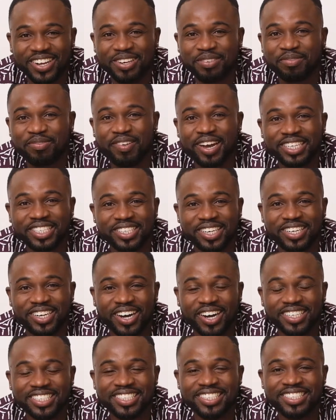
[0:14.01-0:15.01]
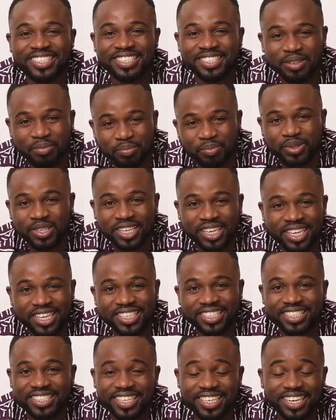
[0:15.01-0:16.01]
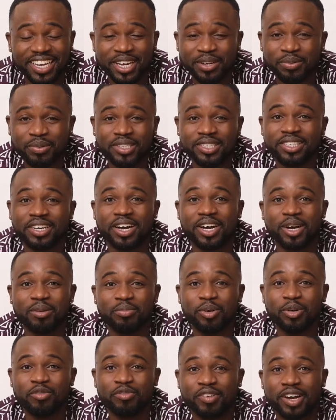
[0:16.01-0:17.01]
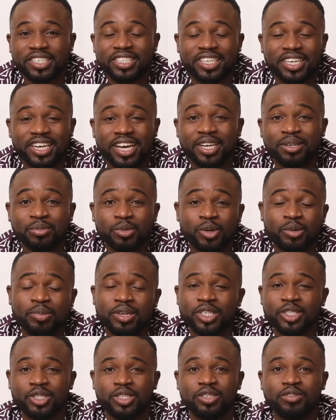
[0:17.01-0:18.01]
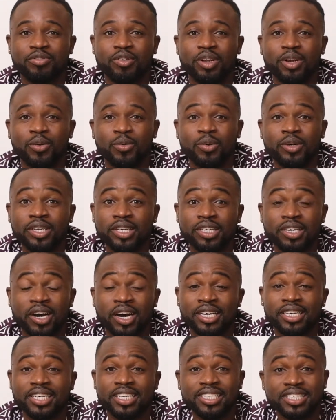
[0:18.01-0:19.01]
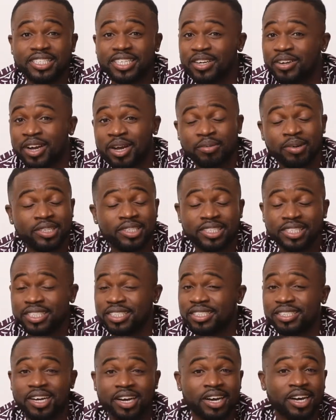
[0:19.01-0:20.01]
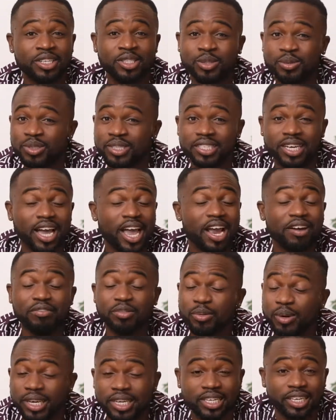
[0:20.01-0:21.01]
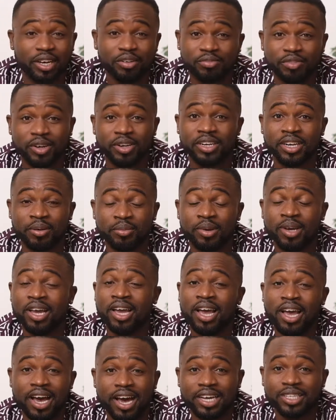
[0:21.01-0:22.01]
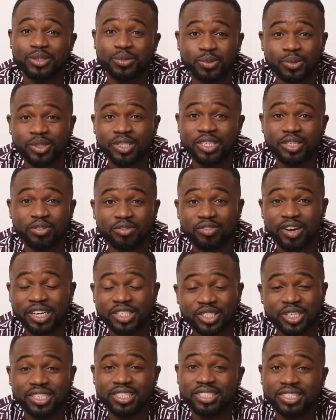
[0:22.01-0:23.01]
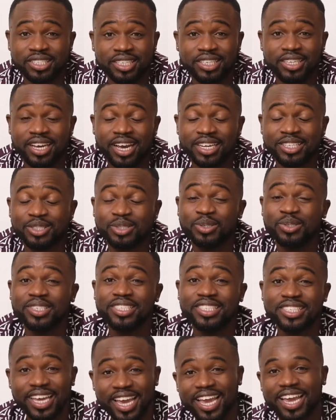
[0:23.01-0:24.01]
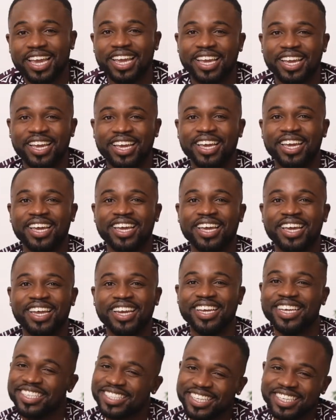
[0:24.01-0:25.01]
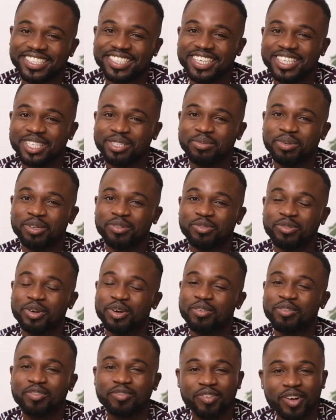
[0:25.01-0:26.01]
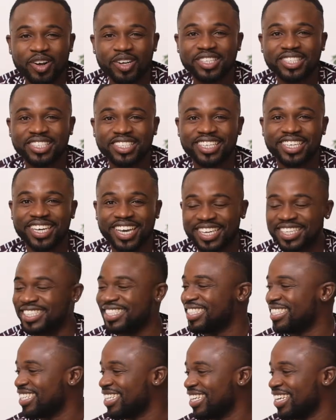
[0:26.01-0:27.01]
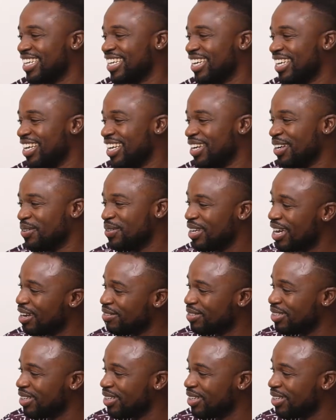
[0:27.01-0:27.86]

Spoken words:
Fashion Unzipped, Zane, and we'll talk about fashion and more. Make sure you follow Woodin on Instagram, on TikTok, on Twitter, everywhere you can follow them at Woodin Fashion, Zane. And today, ladies and gentlemen, for our first guest, we have